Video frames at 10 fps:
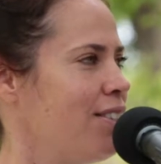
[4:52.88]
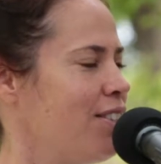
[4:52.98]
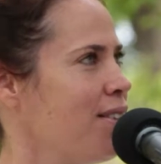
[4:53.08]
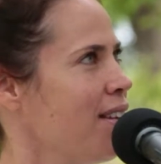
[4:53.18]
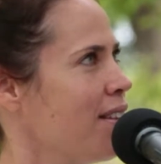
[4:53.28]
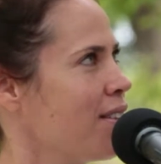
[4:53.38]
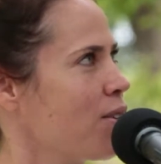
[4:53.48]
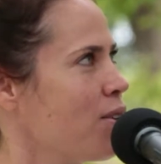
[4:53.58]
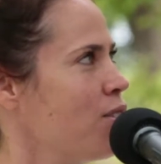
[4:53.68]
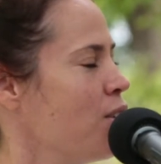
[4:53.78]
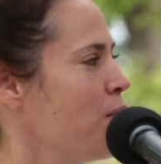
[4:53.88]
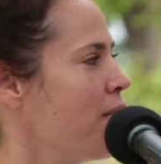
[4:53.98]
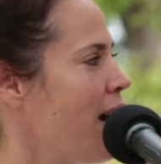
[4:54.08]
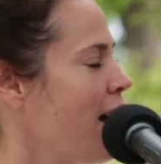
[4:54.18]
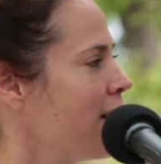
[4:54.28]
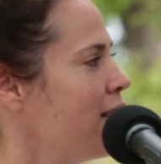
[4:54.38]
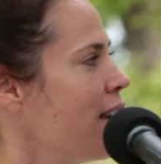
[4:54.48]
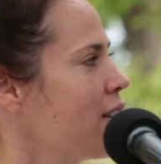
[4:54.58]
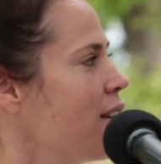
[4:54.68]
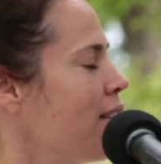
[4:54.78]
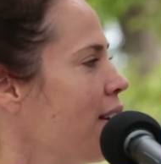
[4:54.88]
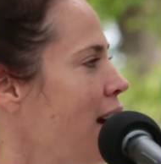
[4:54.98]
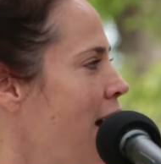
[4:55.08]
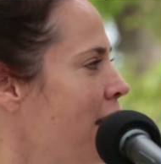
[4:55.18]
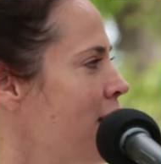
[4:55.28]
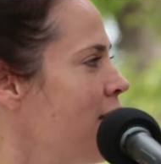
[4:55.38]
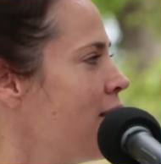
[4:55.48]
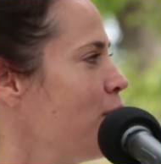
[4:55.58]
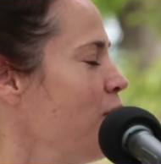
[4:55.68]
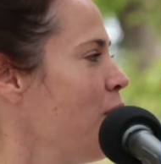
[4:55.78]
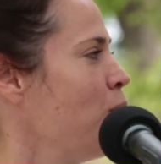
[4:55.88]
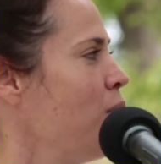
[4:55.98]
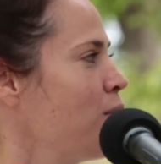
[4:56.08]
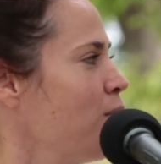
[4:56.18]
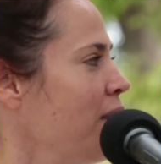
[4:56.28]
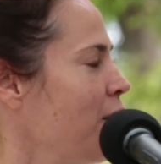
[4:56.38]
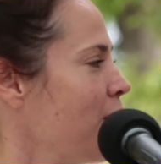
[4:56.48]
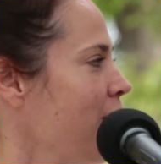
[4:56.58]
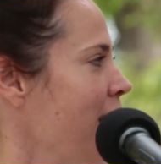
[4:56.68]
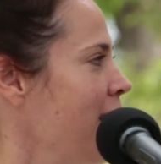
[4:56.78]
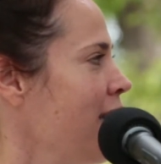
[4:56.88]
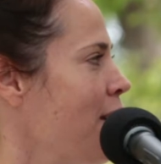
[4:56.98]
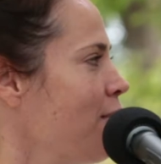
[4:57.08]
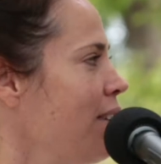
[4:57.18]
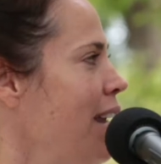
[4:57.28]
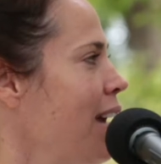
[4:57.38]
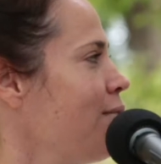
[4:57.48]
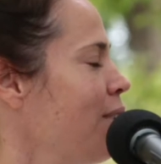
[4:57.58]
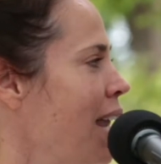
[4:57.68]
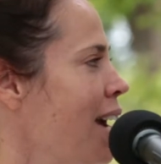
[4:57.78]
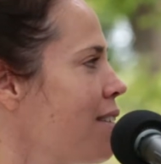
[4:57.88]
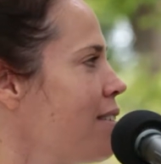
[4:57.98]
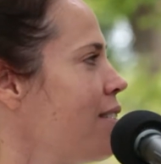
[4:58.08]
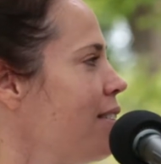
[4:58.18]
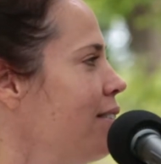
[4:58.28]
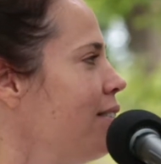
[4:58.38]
Do you think that's got to do with the architecture, the gardens? What's really creating that relaxed